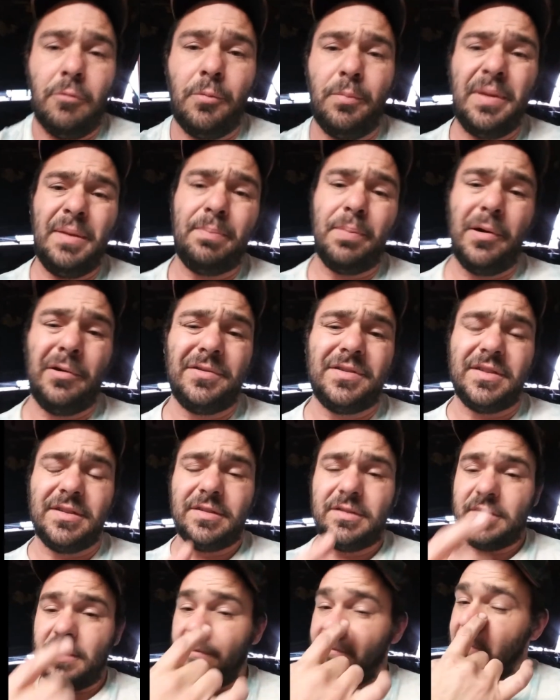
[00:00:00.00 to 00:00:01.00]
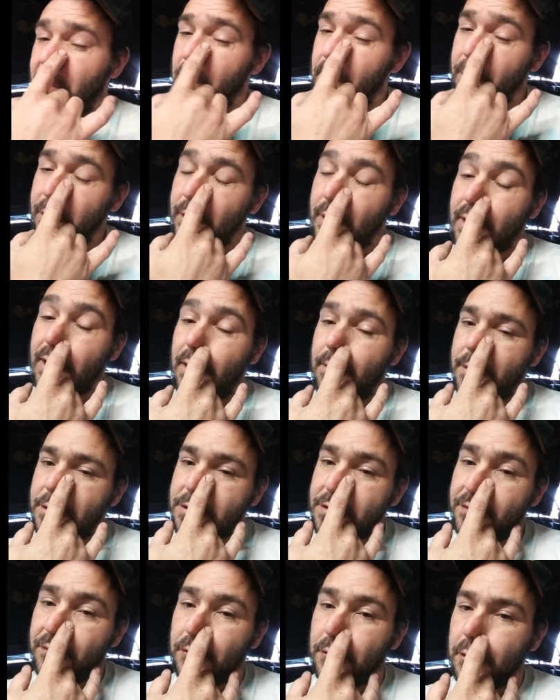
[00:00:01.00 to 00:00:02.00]
posting stuff up in the Cummins
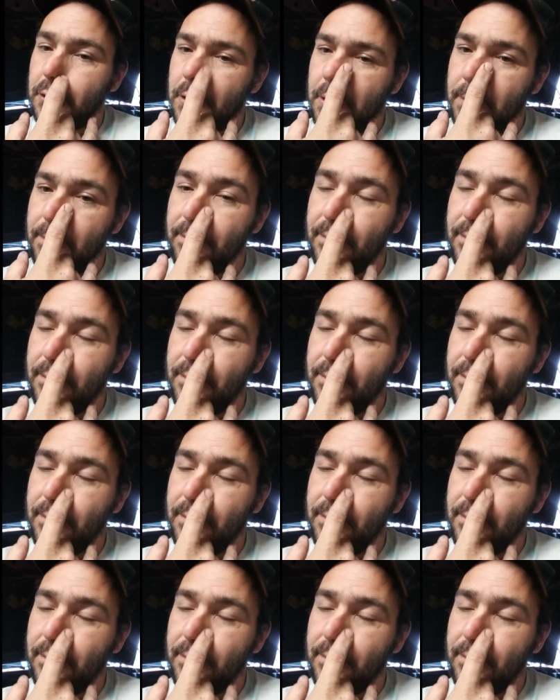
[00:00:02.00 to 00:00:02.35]
forum